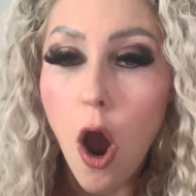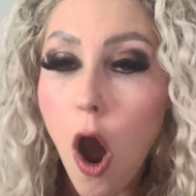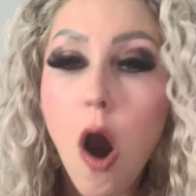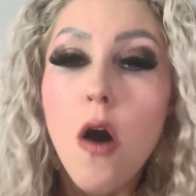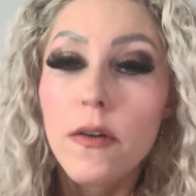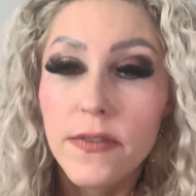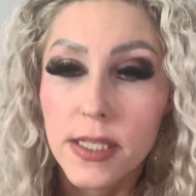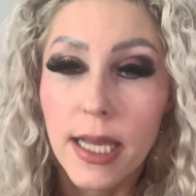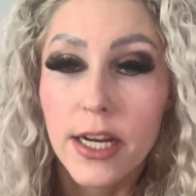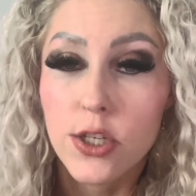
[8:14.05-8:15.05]
All of the
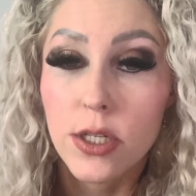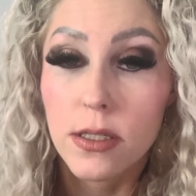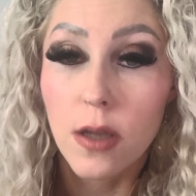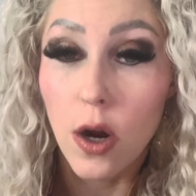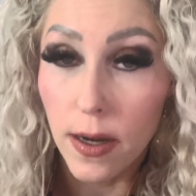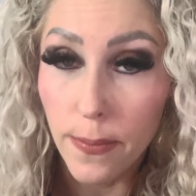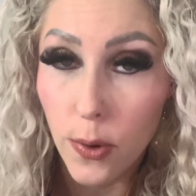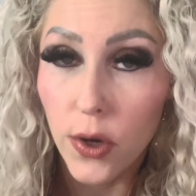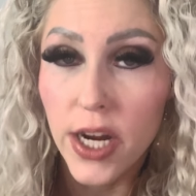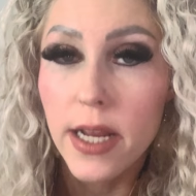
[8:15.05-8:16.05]
sections are
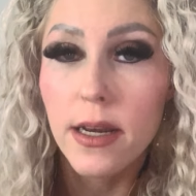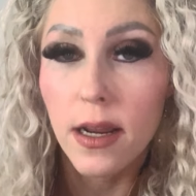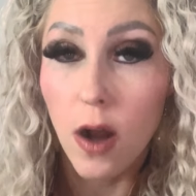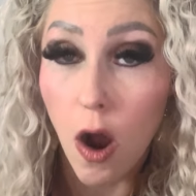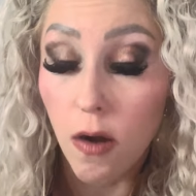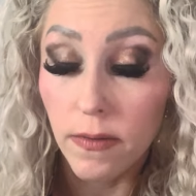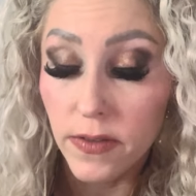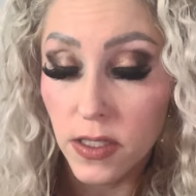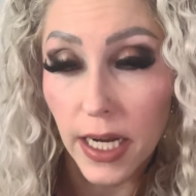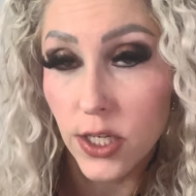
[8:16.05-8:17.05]
important, and all of
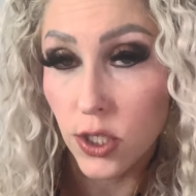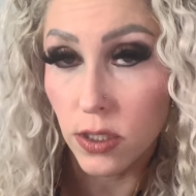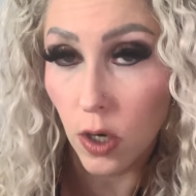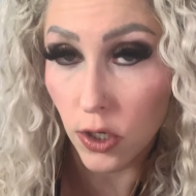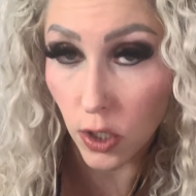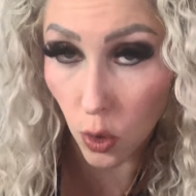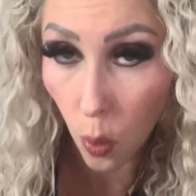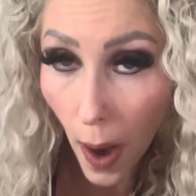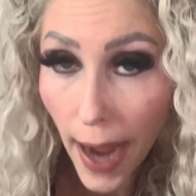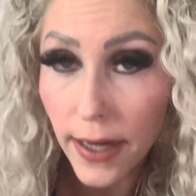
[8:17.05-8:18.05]
the sections are
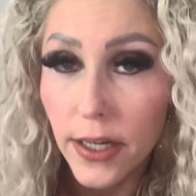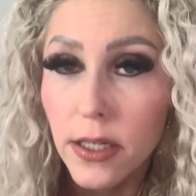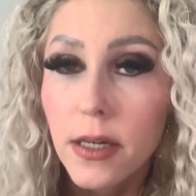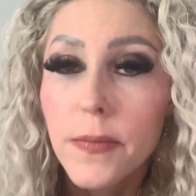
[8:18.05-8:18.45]
required.